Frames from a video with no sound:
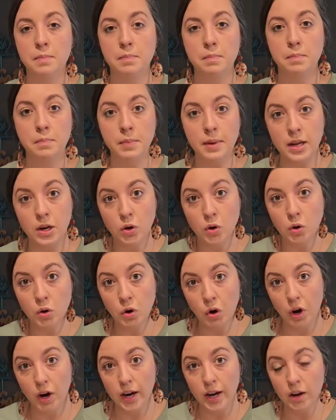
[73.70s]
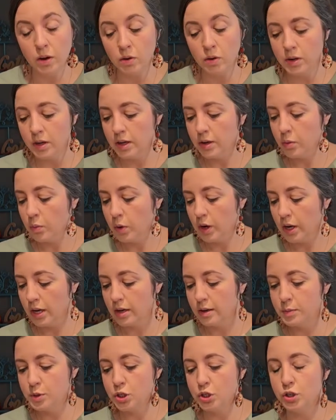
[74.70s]
middle ground when it
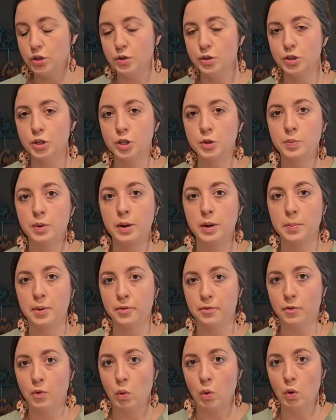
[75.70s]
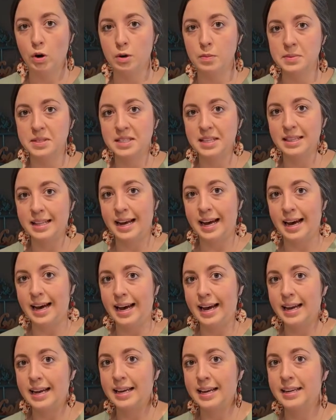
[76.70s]
comes to juicers, but it performs
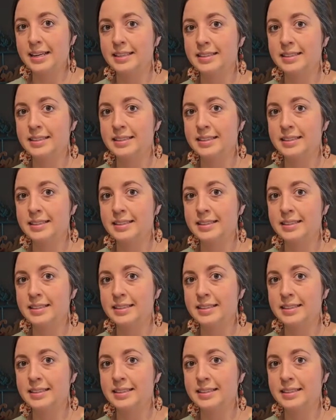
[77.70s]
like